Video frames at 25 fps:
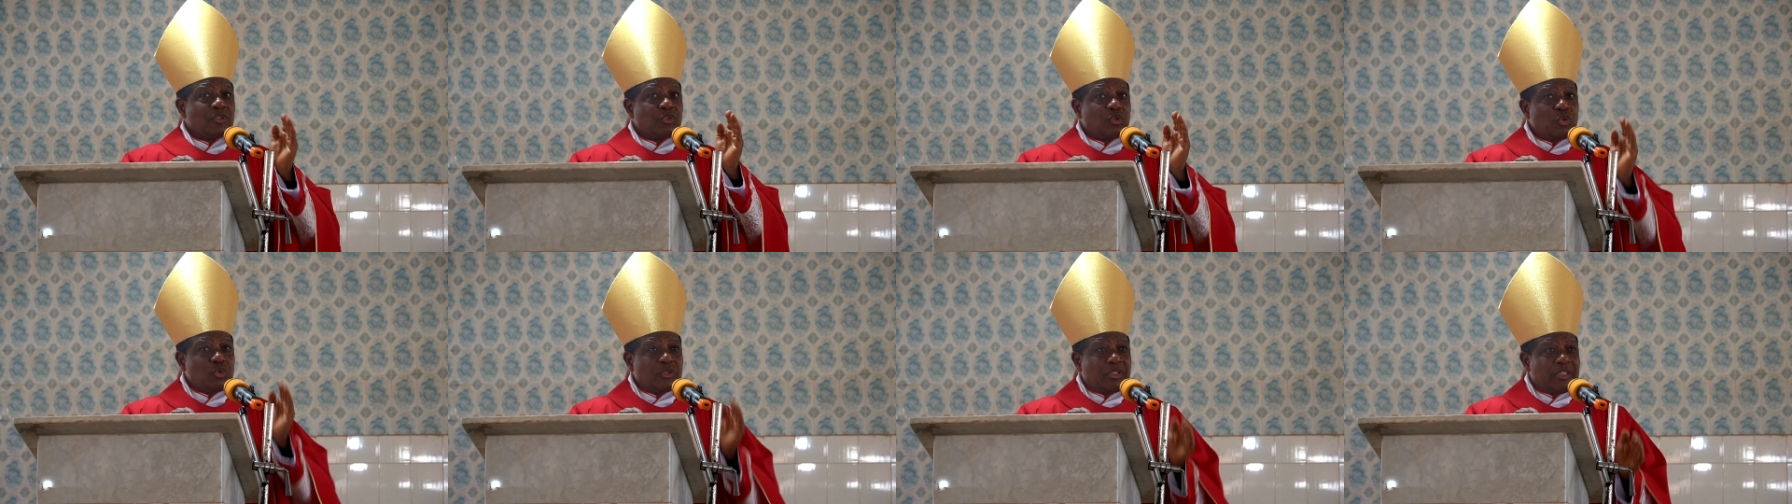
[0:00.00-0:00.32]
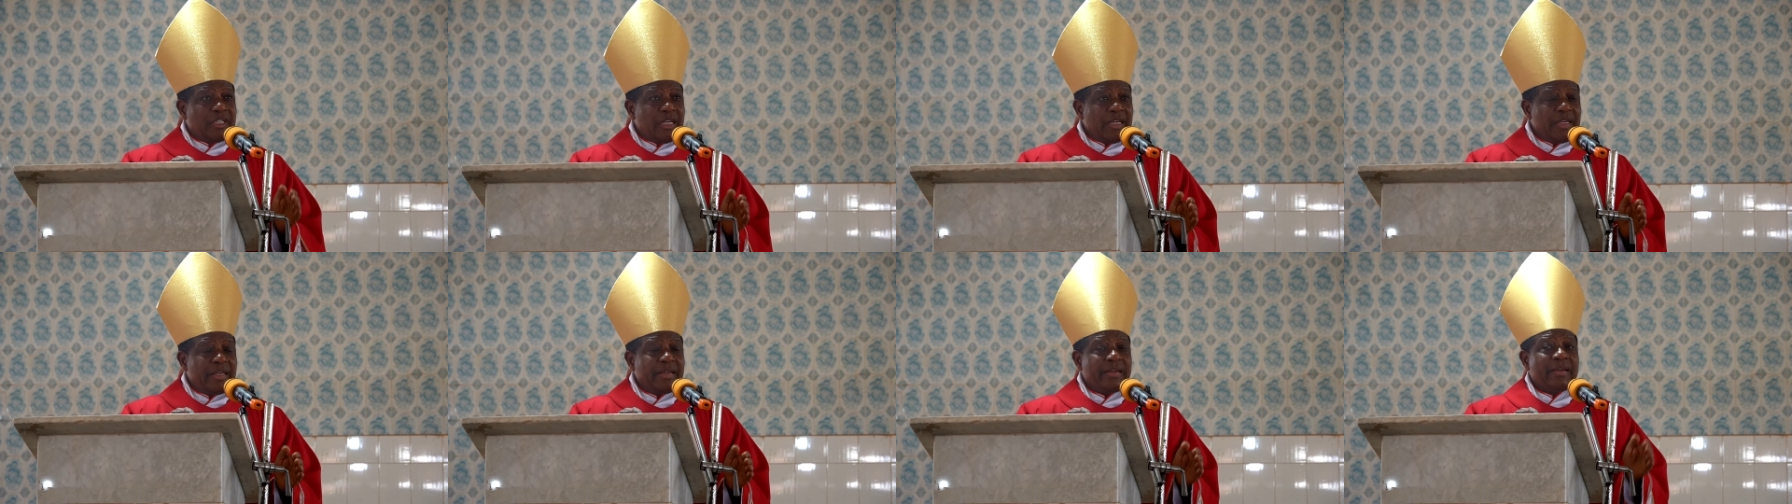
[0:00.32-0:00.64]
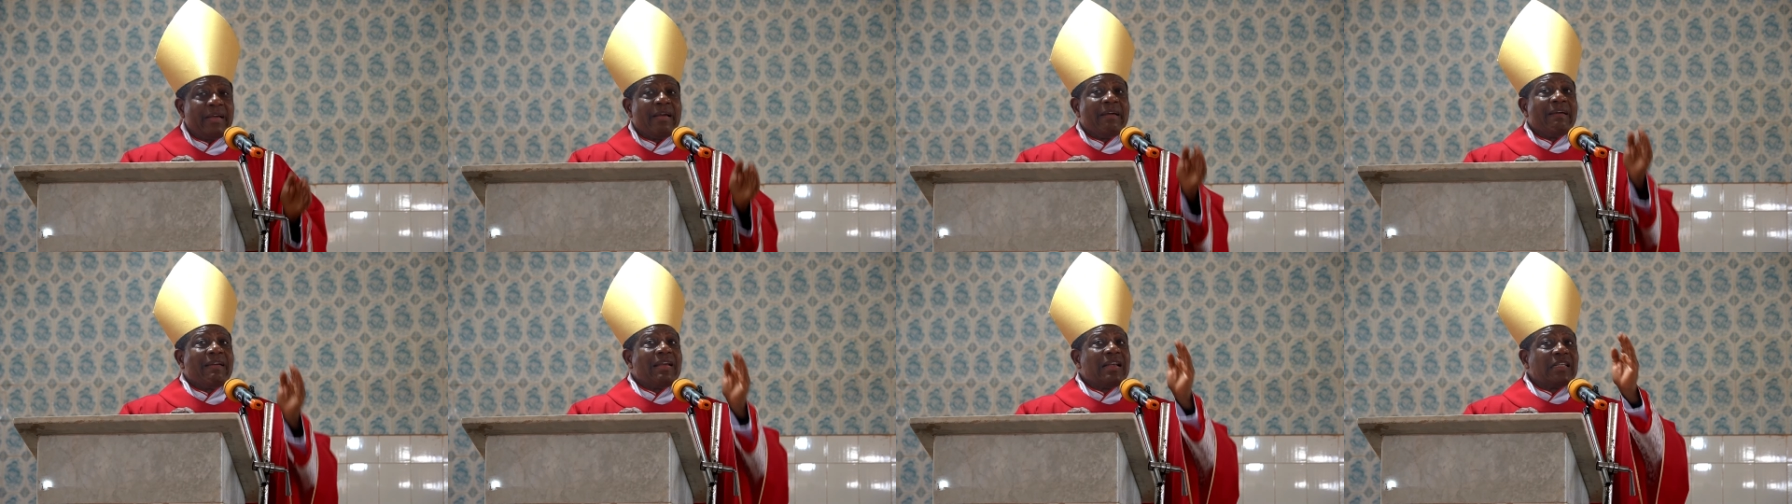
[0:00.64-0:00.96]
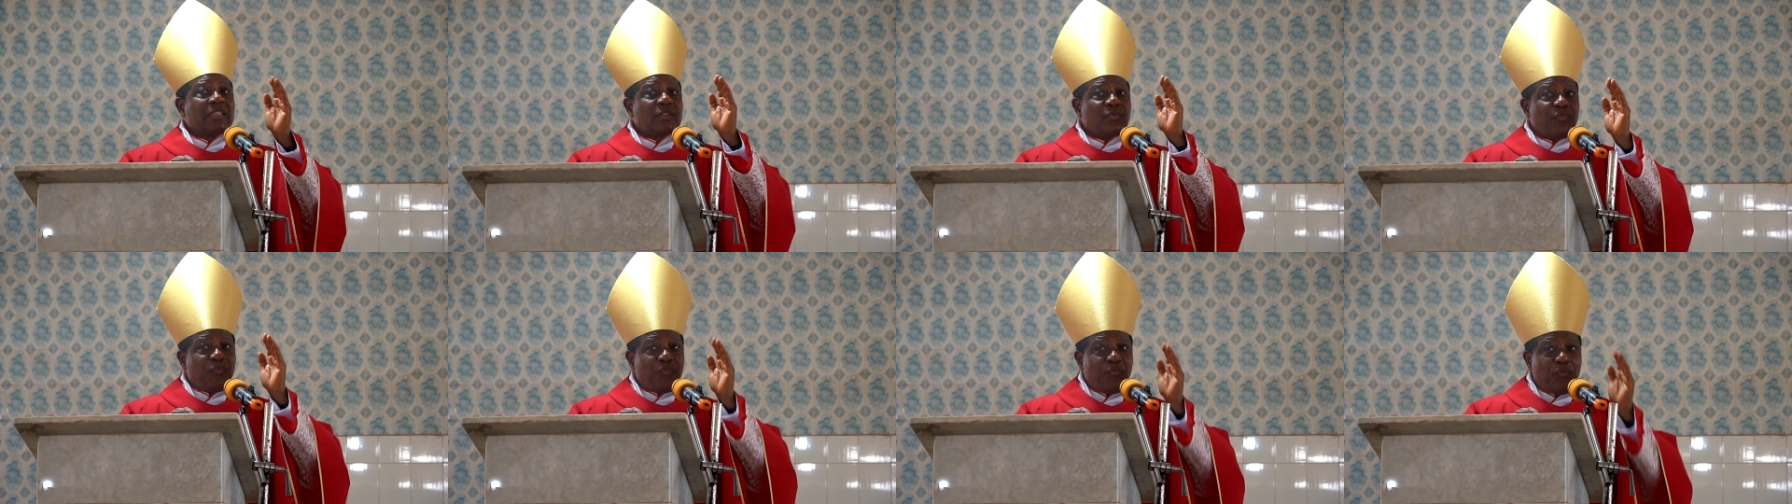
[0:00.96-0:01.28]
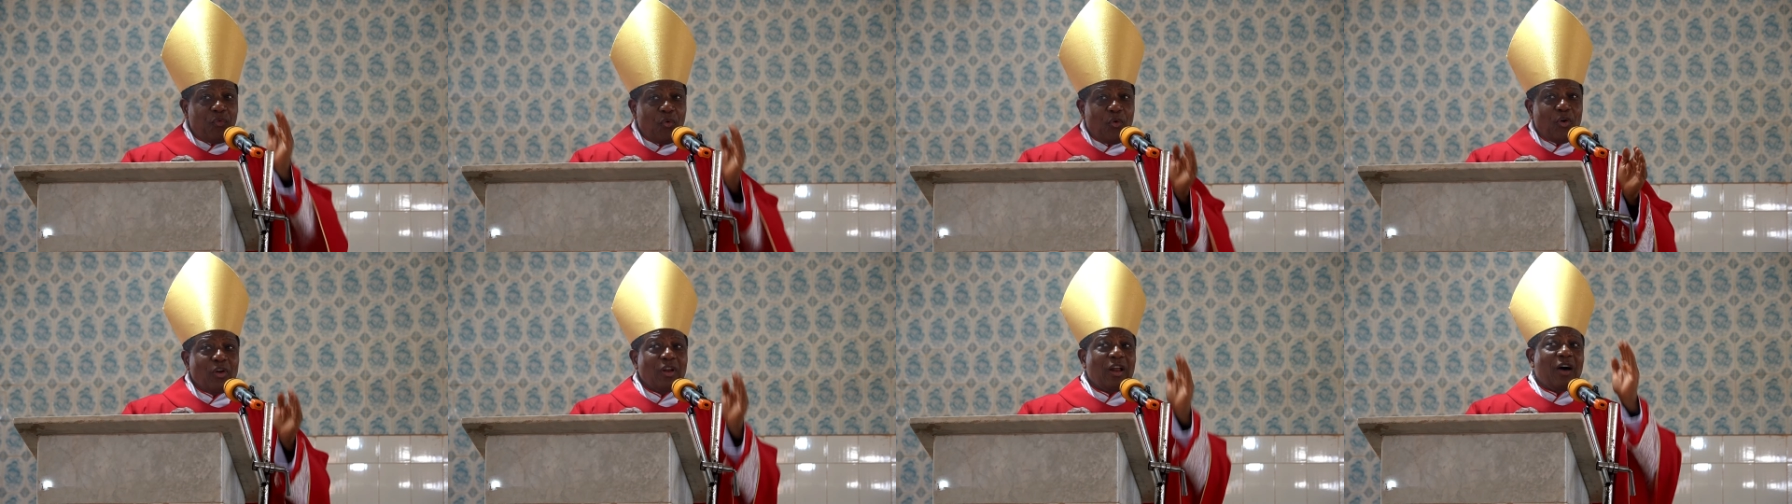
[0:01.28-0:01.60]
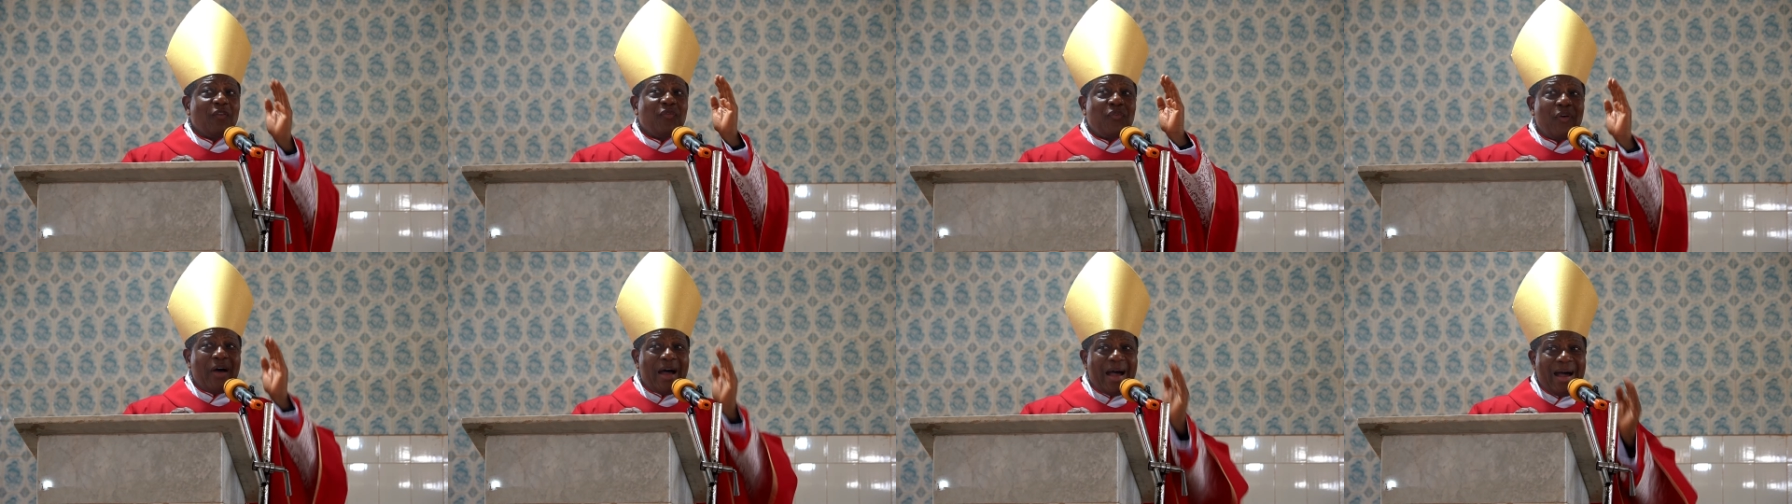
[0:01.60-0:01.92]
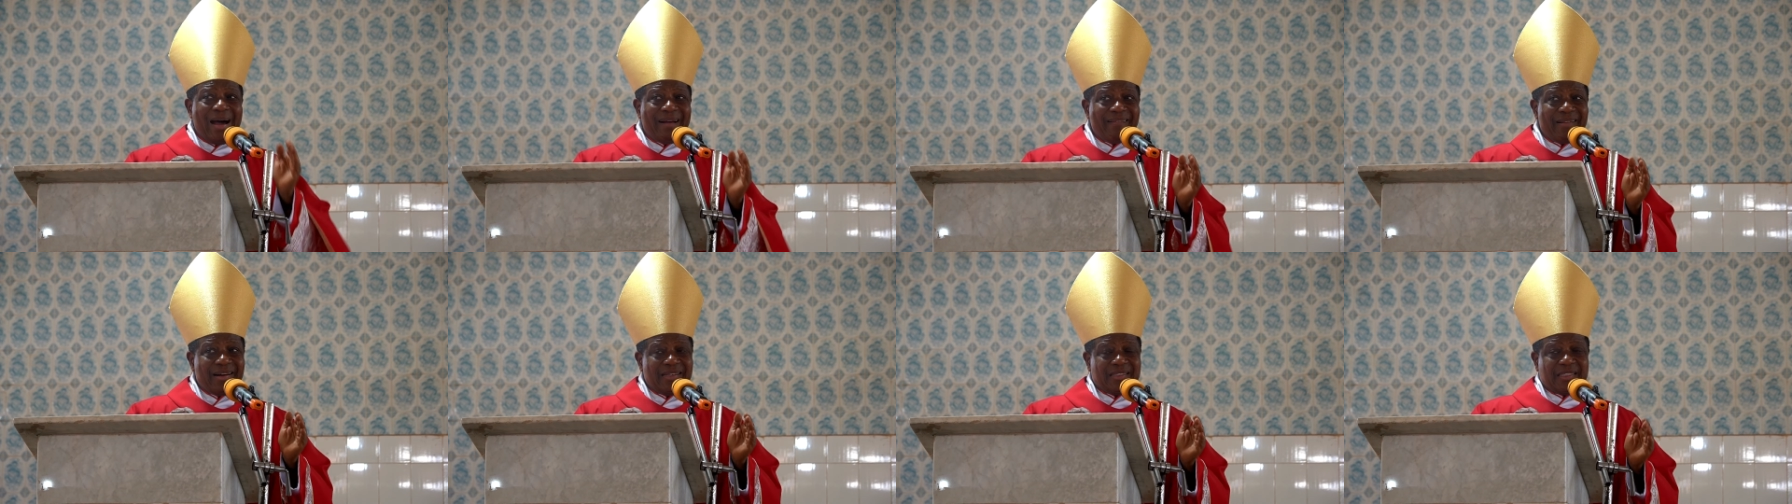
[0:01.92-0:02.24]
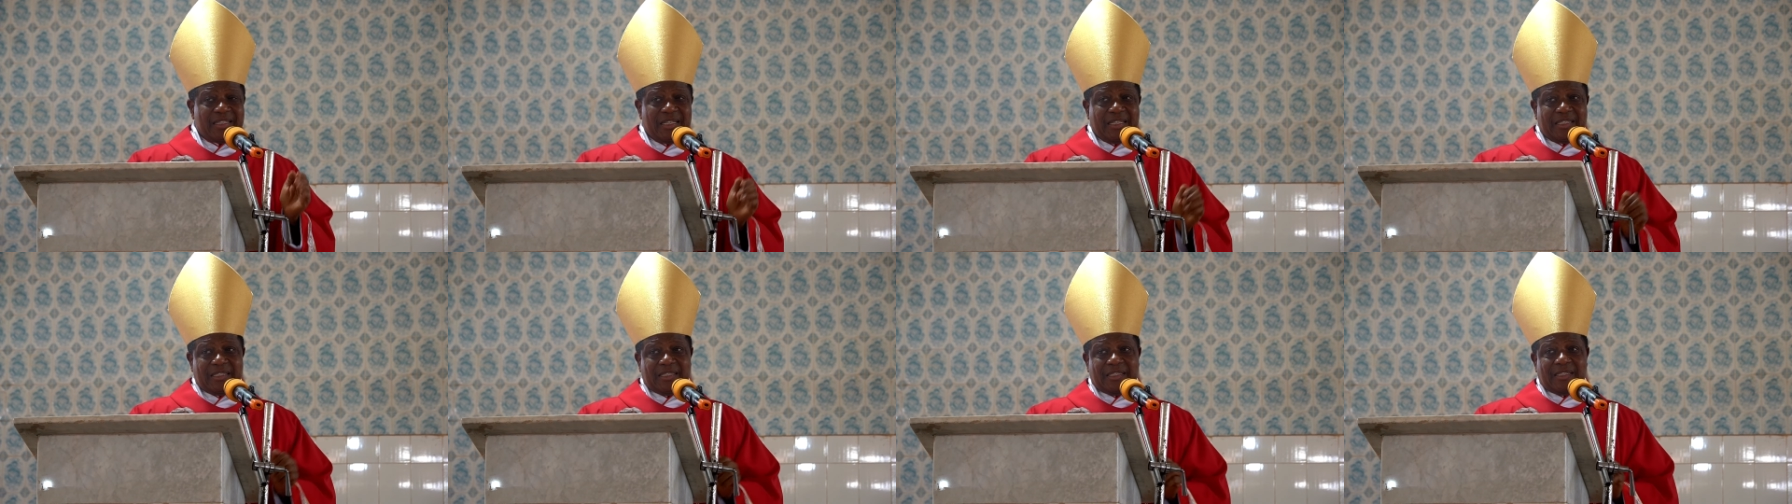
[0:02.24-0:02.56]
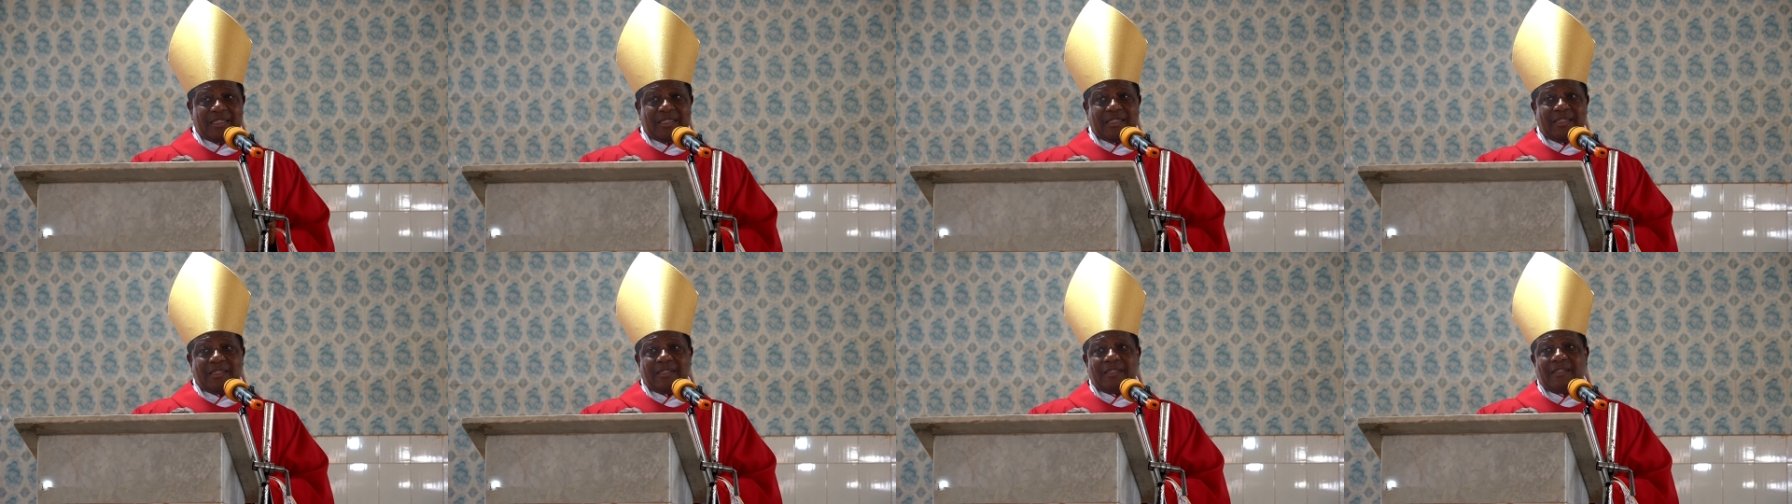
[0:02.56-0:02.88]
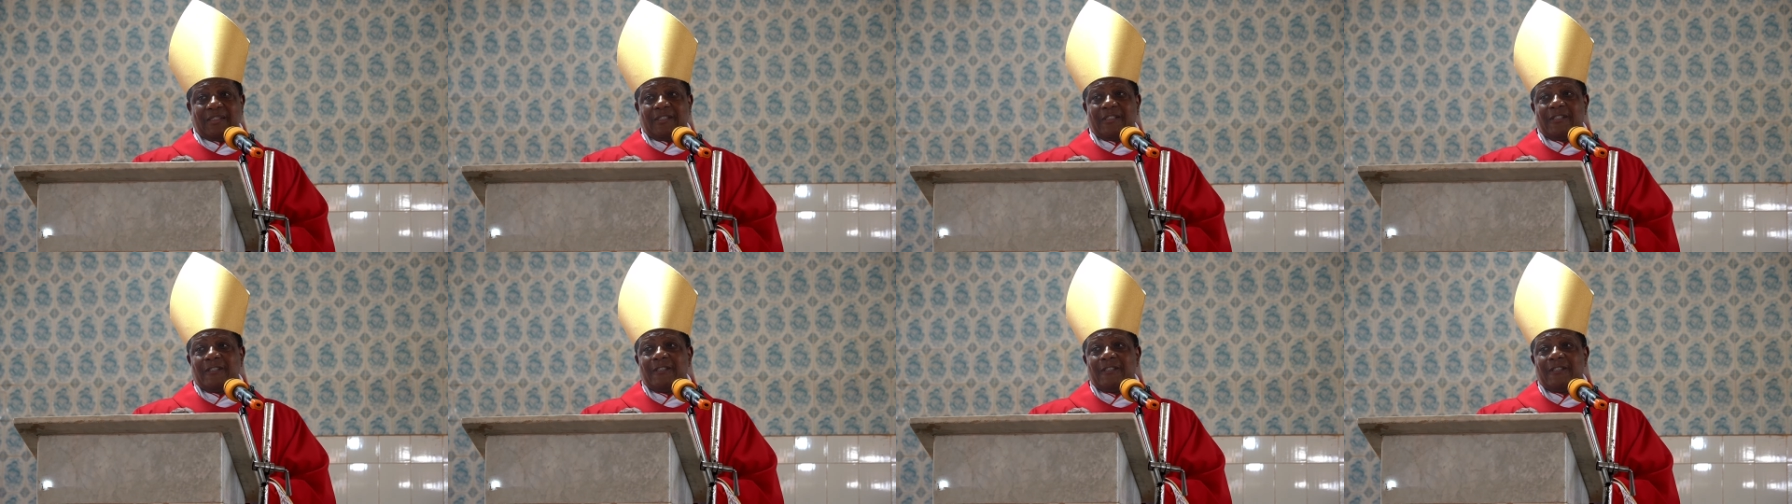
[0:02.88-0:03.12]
today is full of heretics.